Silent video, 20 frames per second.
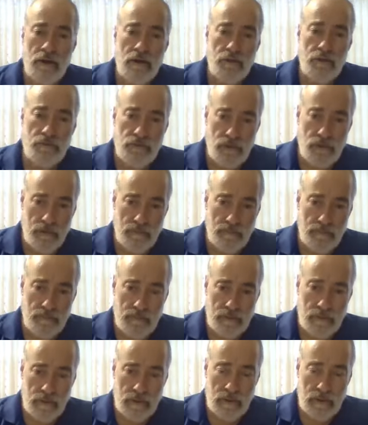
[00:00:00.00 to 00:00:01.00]
from
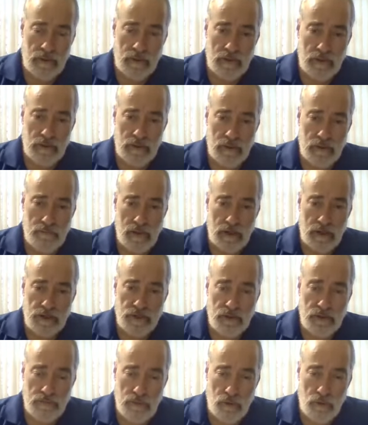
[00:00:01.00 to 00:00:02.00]
Yamak
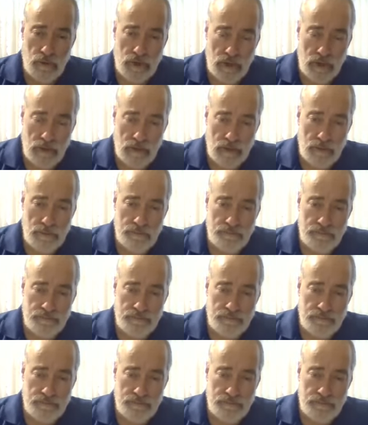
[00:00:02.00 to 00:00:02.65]
Shamo Hitler?